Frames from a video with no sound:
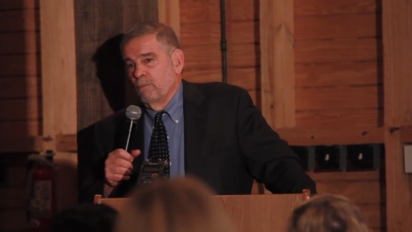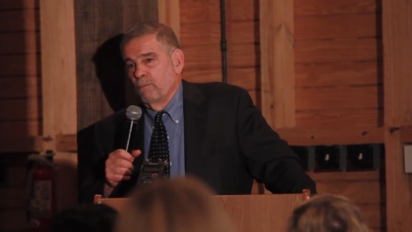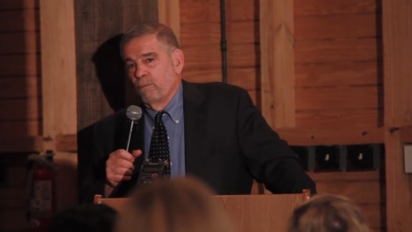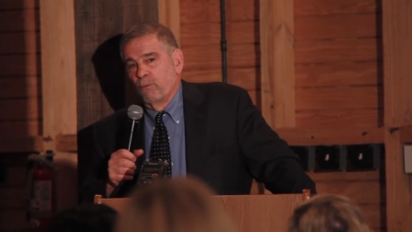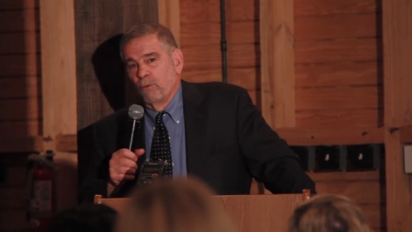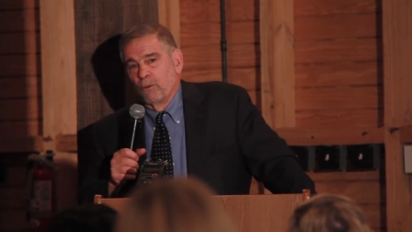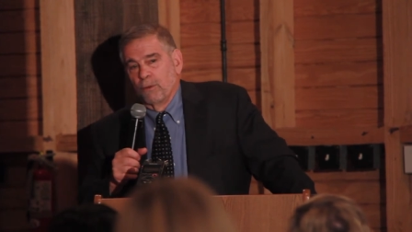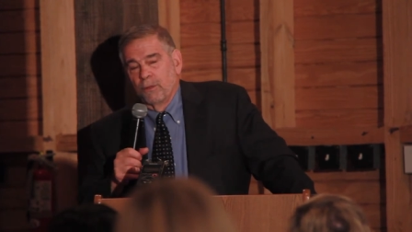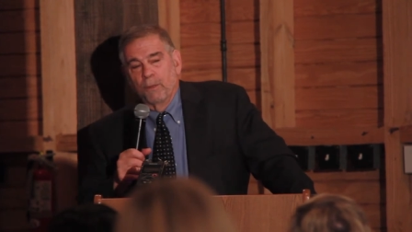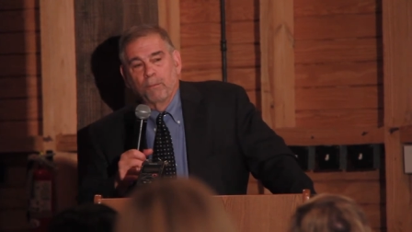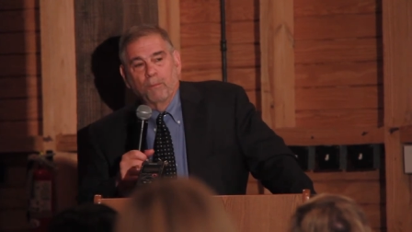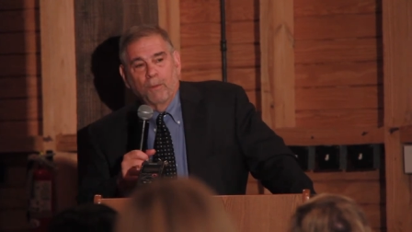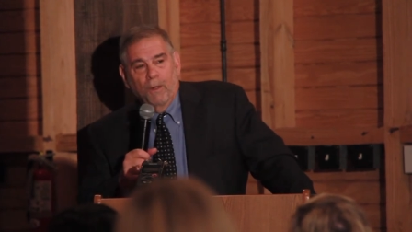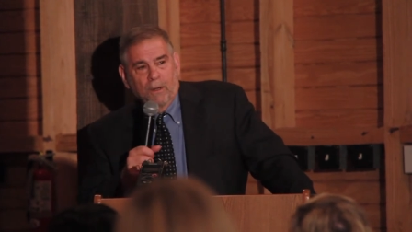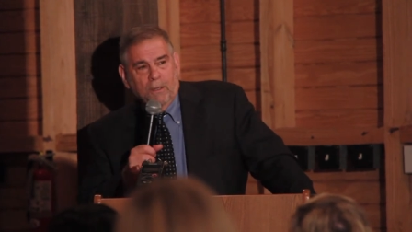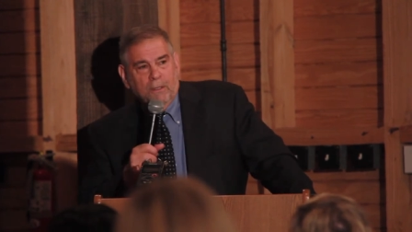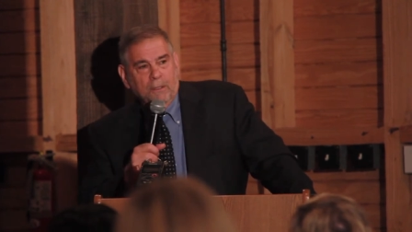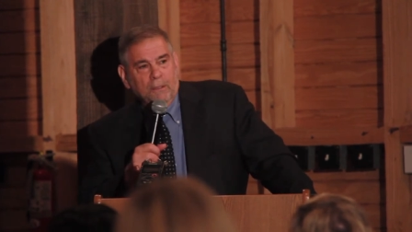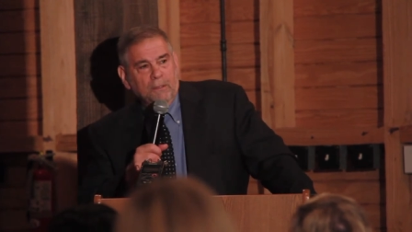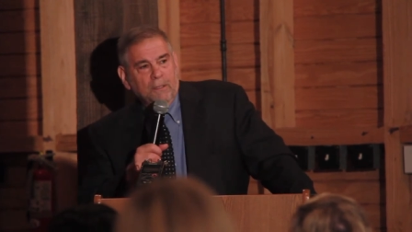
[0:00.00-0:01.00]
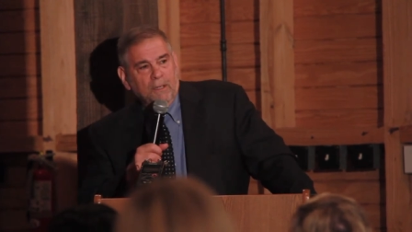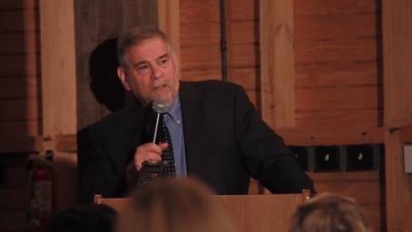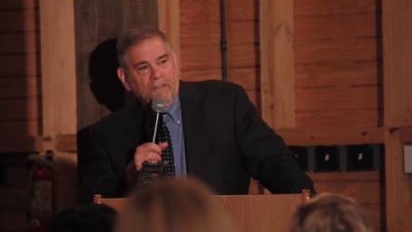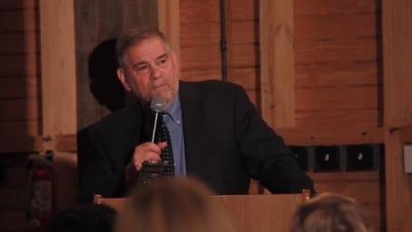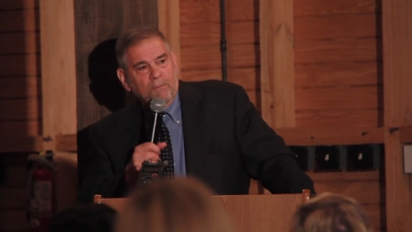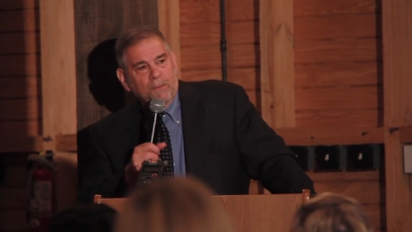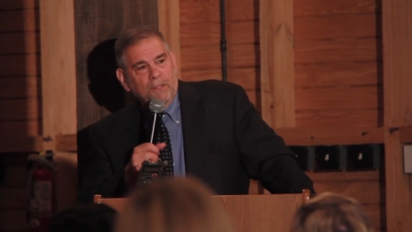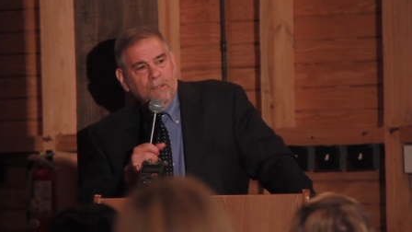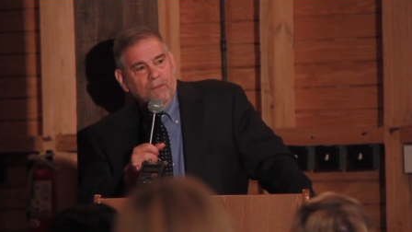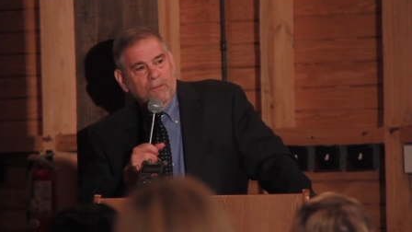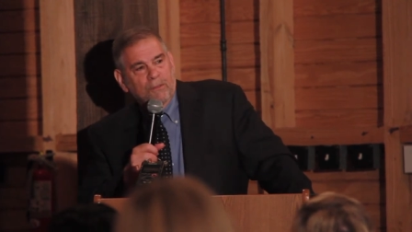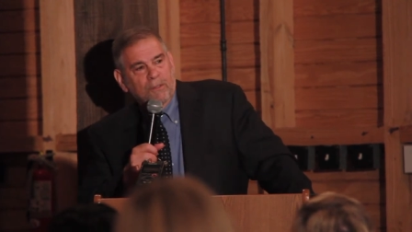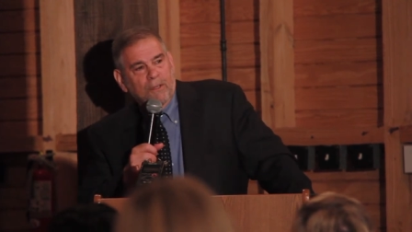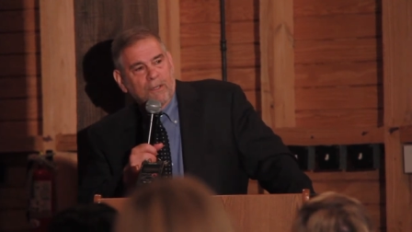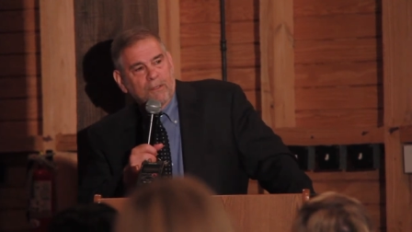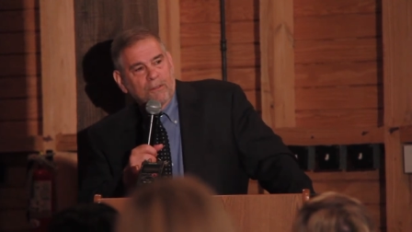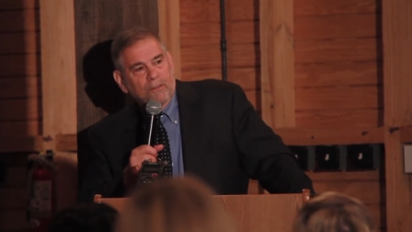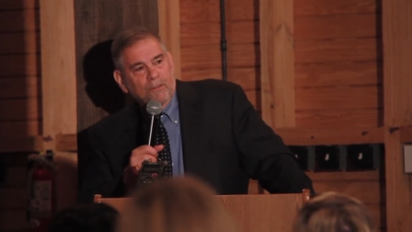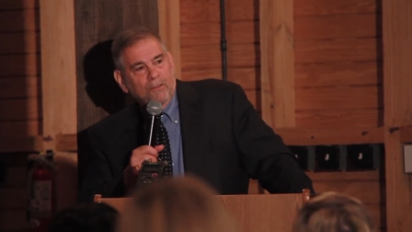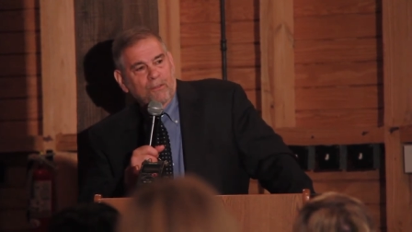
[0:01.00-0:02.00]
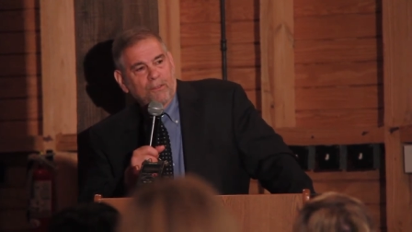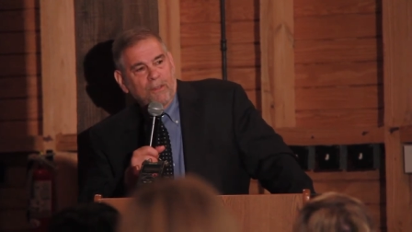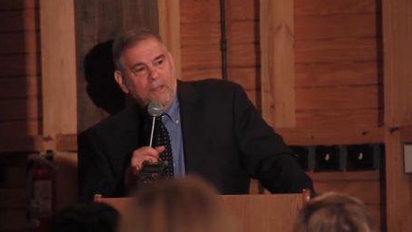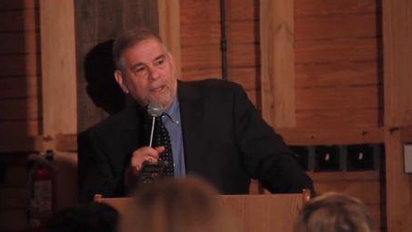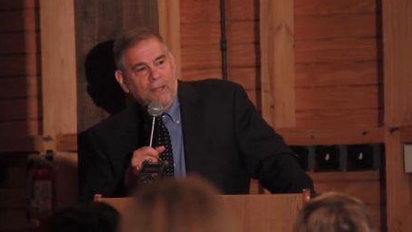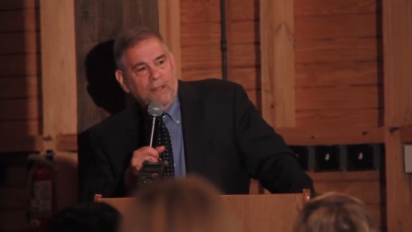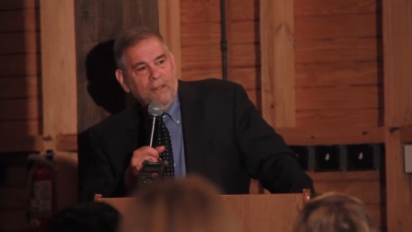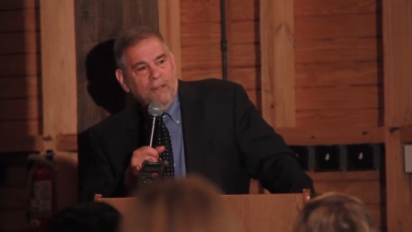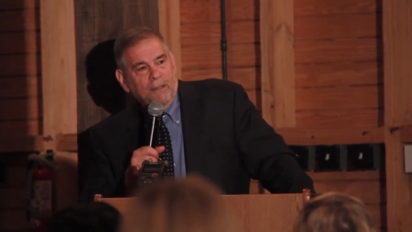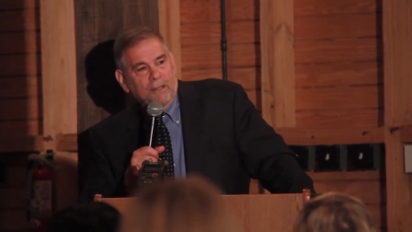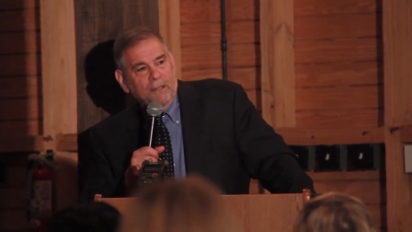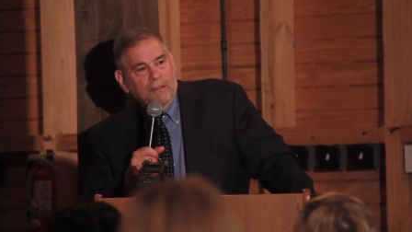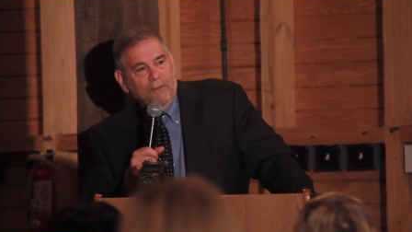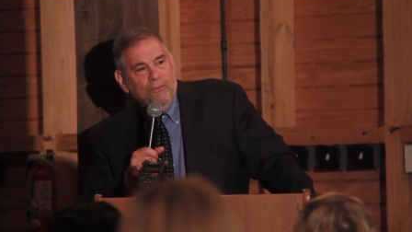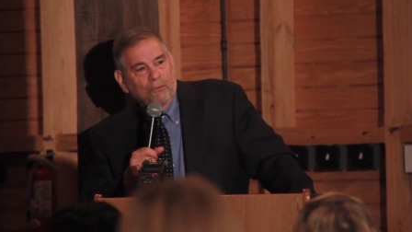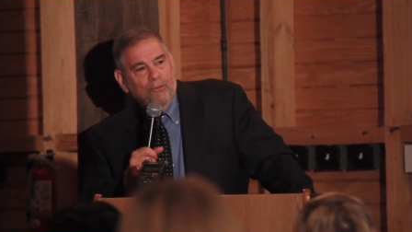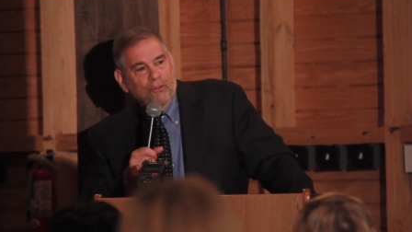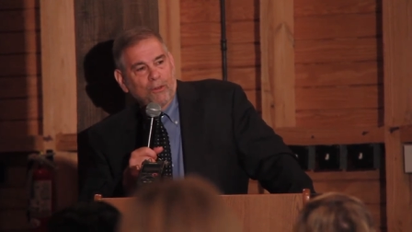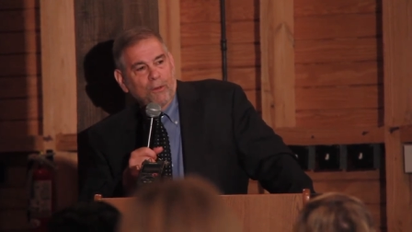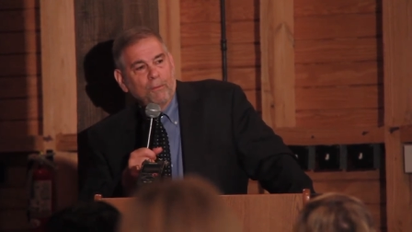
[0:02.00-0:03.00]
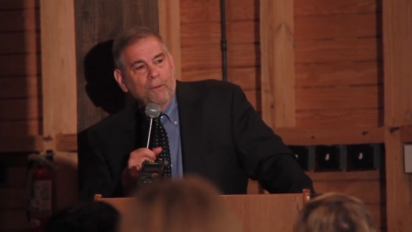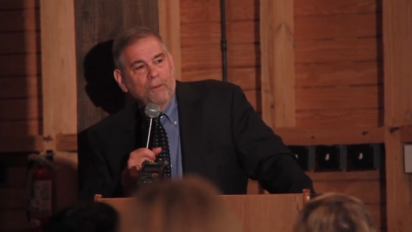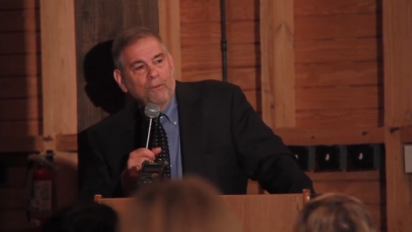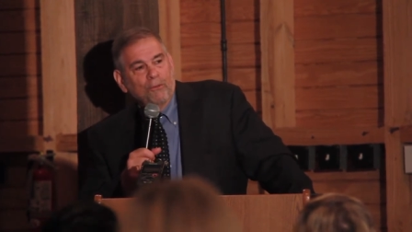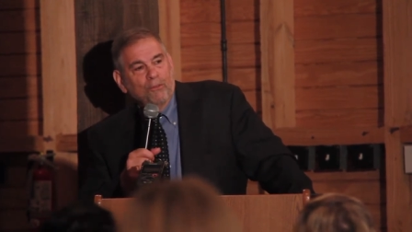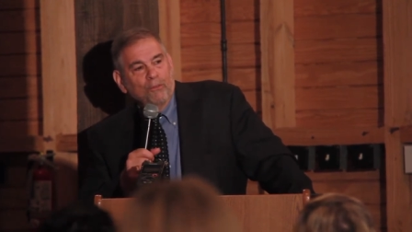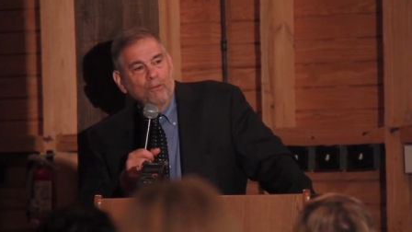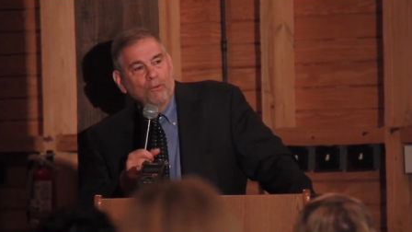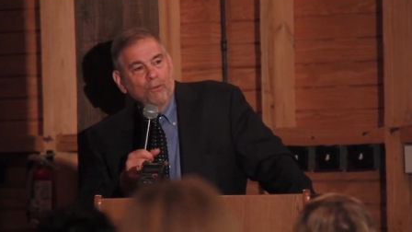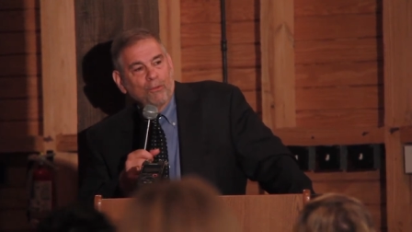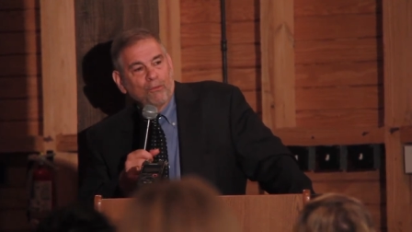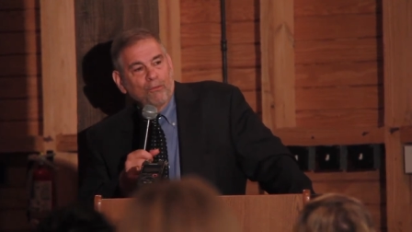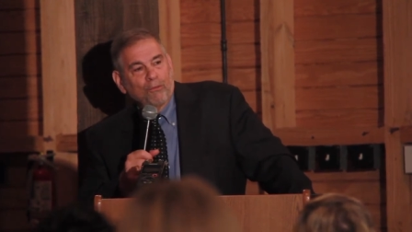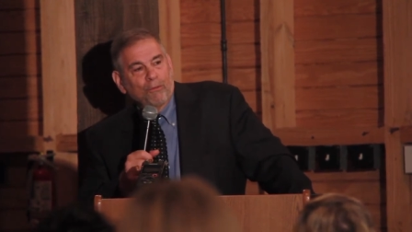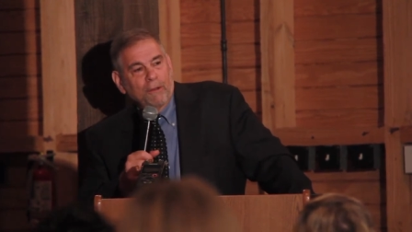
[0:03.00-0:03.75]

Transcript: for the American government to understand that German Jewish